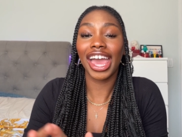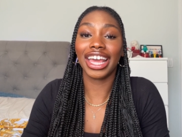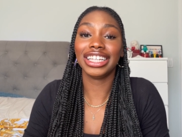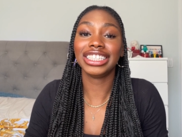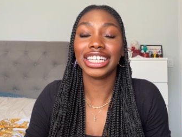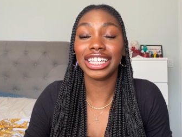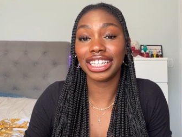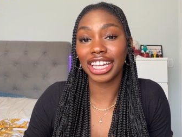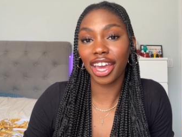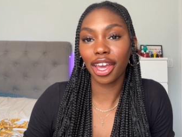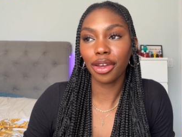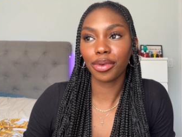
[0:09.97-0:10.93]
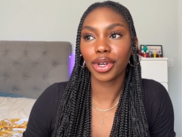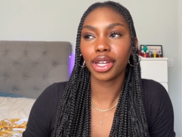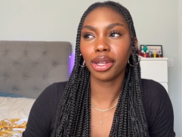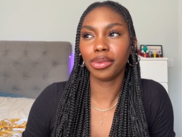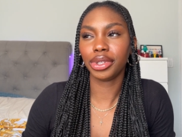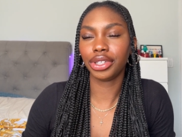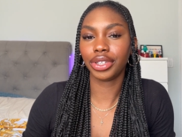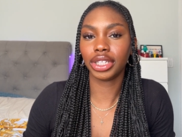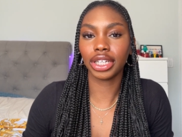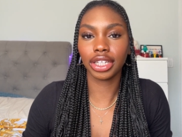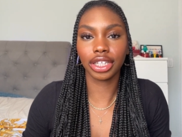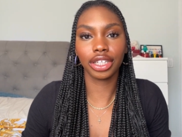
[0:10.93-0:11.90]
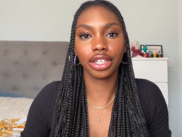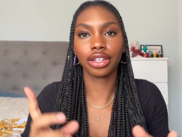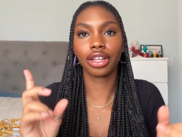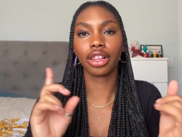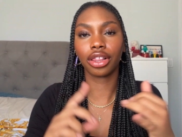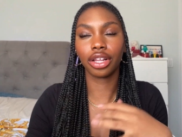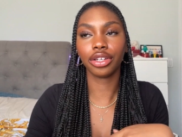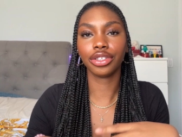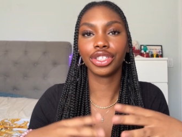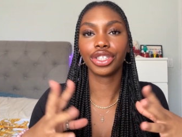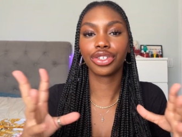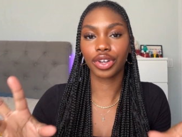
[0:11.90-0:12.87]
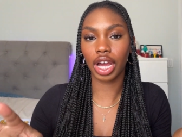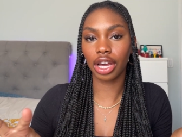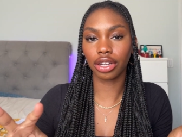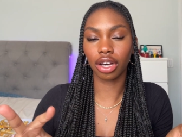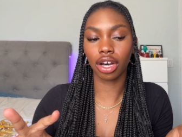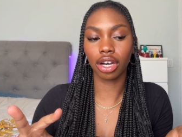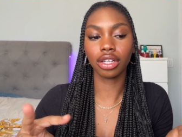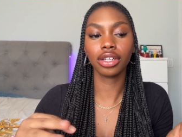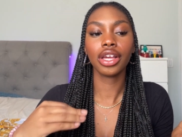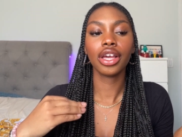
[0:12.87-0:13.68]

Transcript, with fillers: And today we're gonna be doing a little clothes try on haul.